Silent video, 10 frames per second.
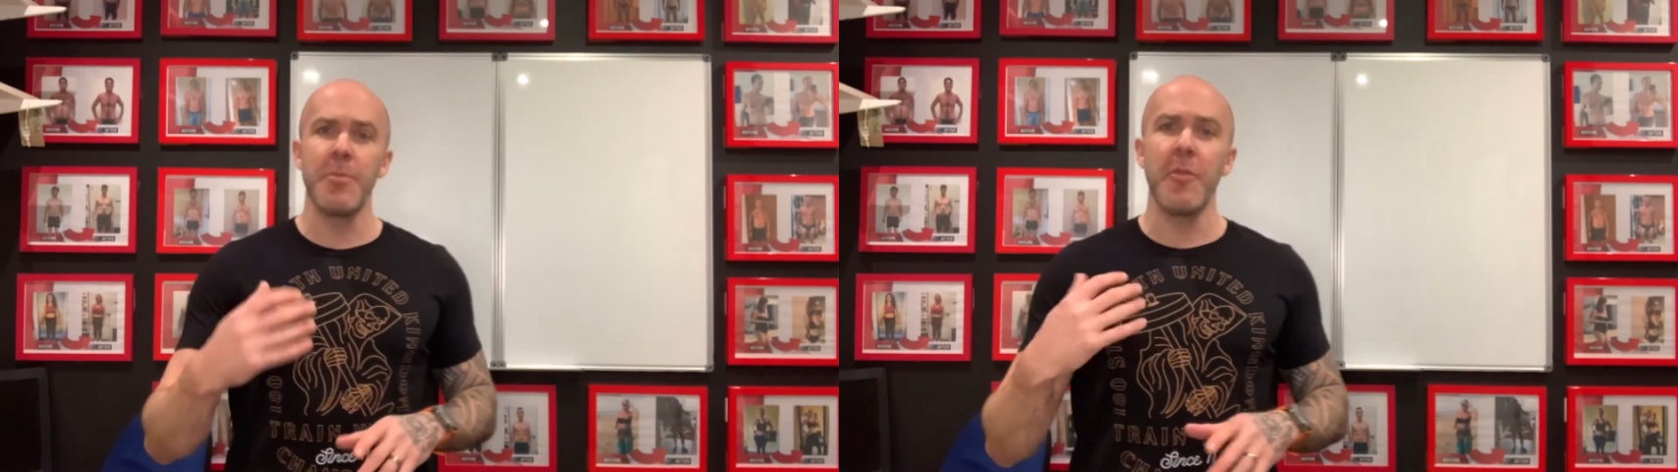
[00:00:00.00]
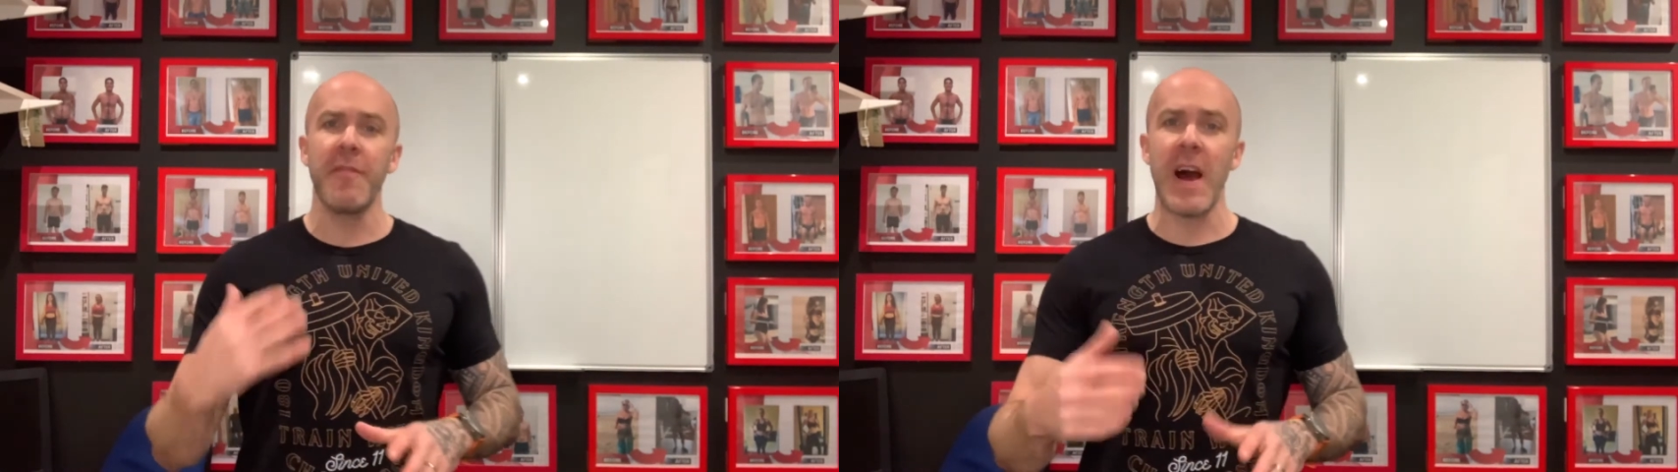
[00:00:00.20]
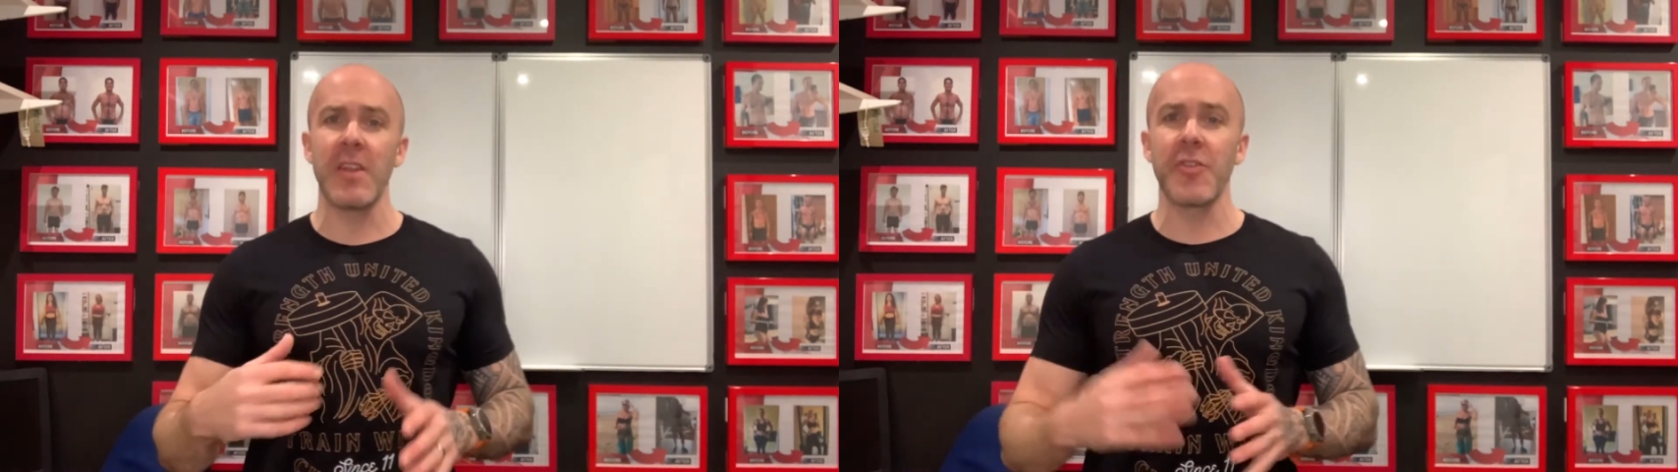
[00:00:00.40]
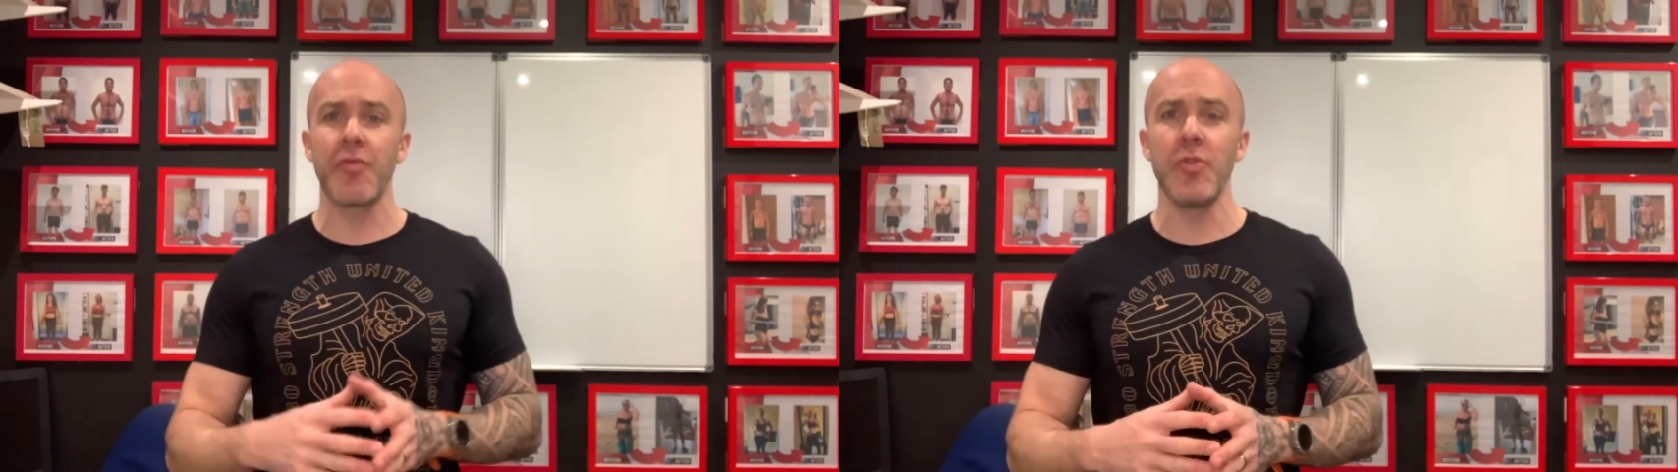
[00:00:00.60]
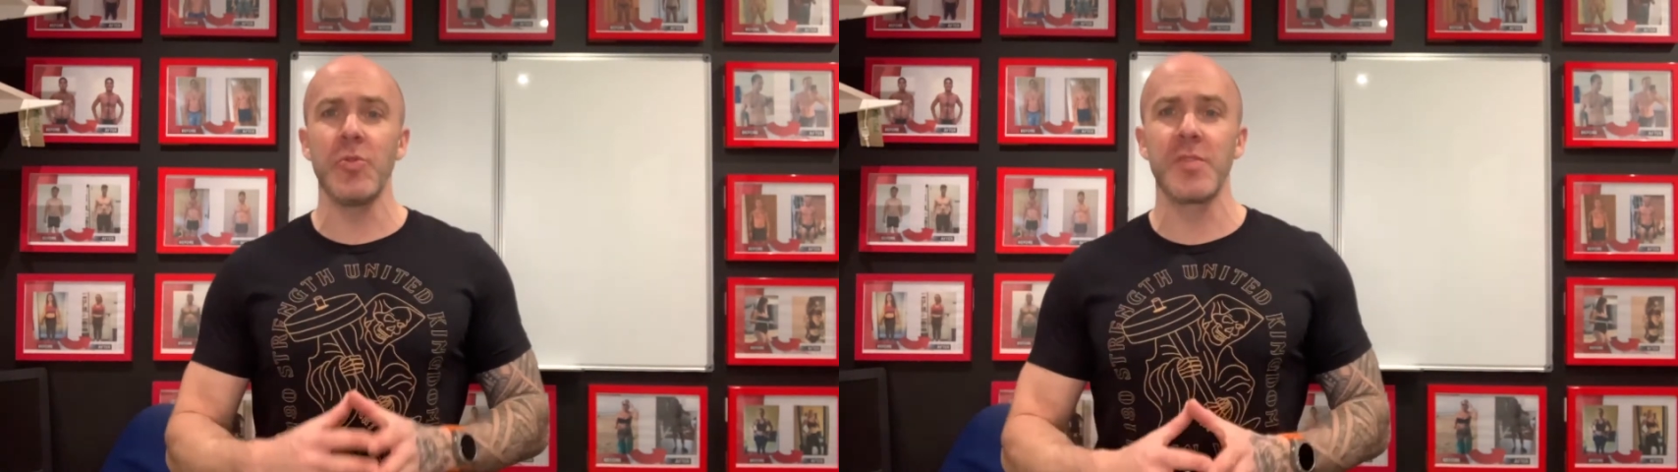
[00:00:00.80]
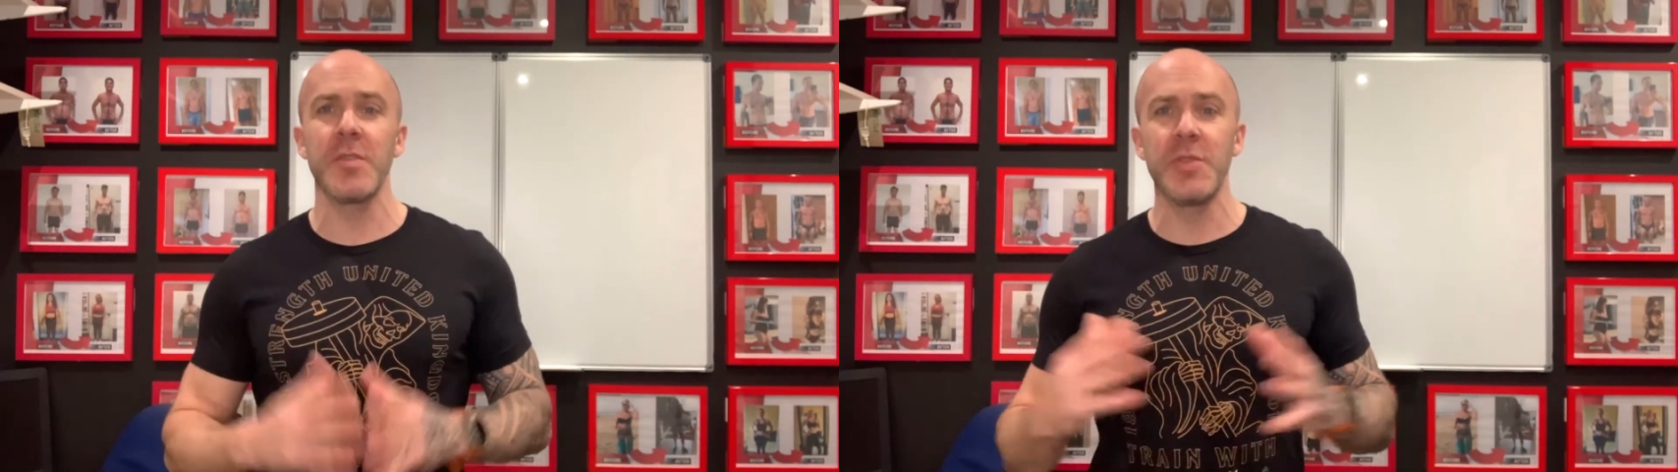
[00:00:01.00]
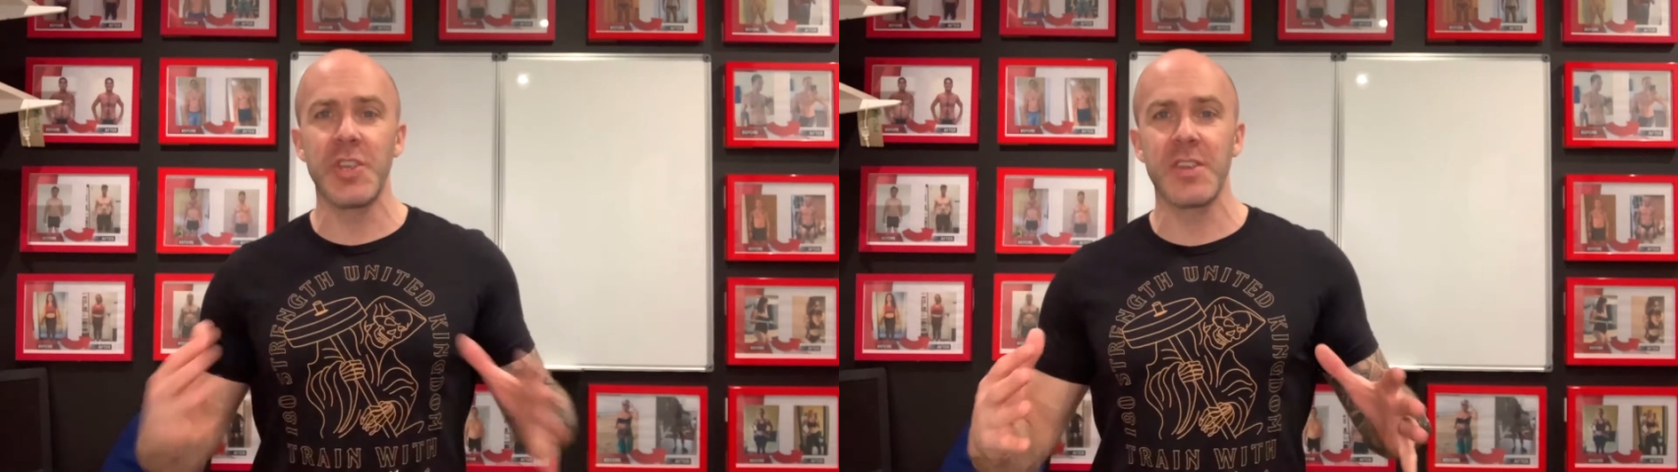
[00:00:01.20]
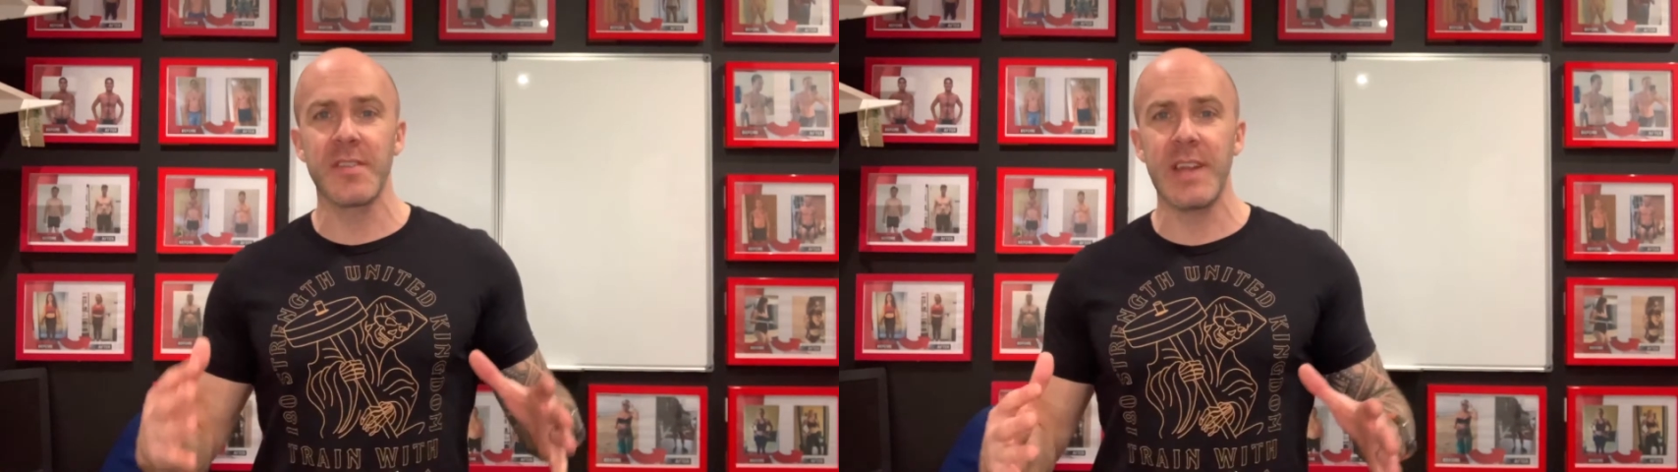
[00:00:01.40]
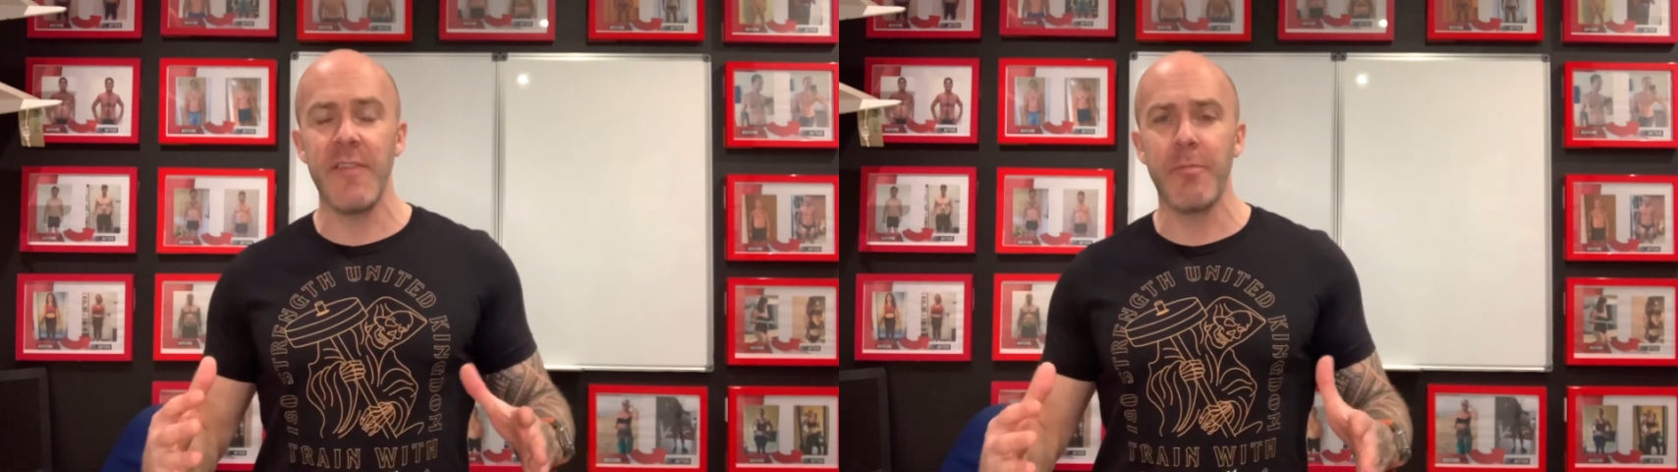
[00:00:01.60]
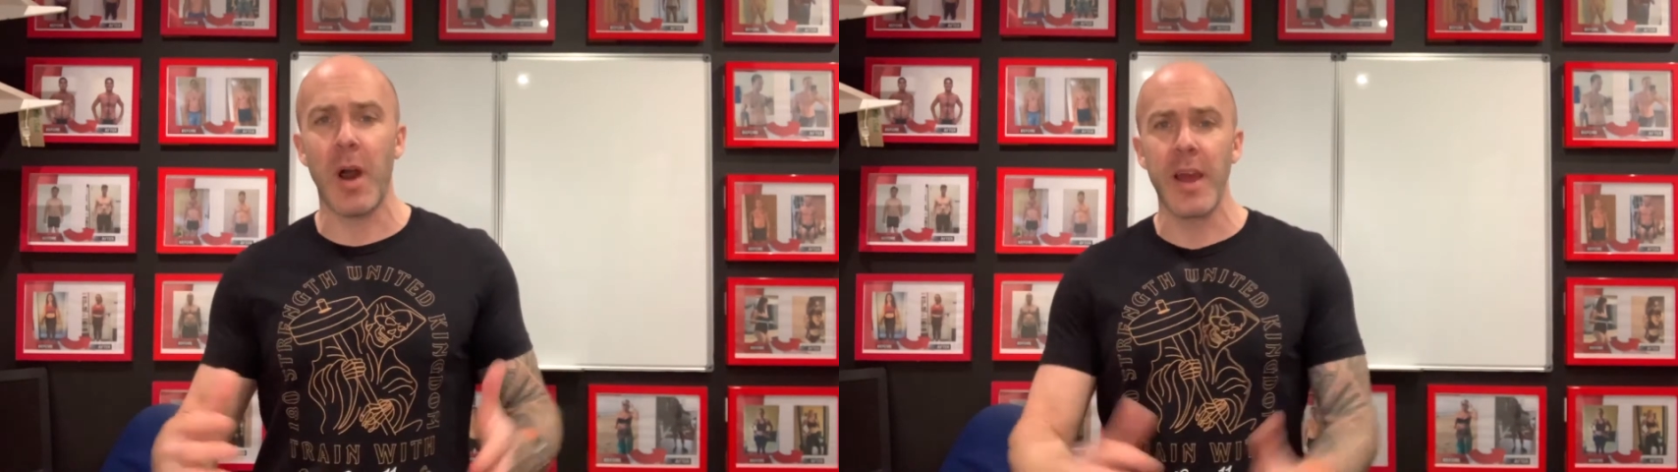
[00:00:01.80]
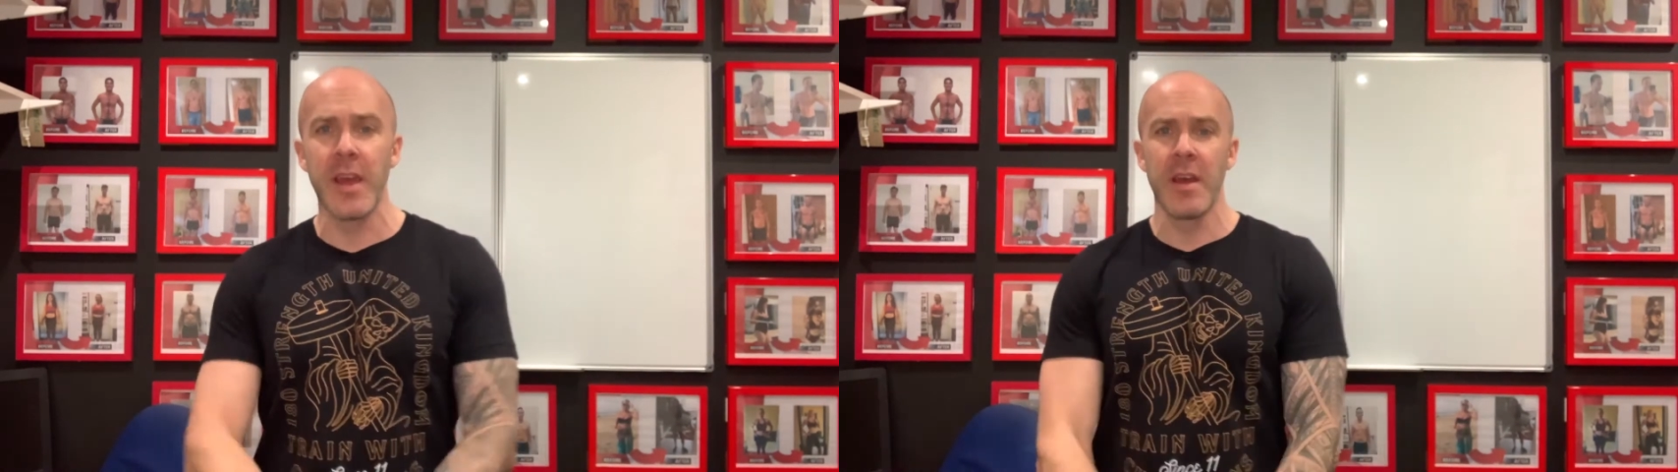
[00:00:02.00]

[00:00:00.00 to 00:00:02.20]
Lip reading: fat loss rules that we should just live by.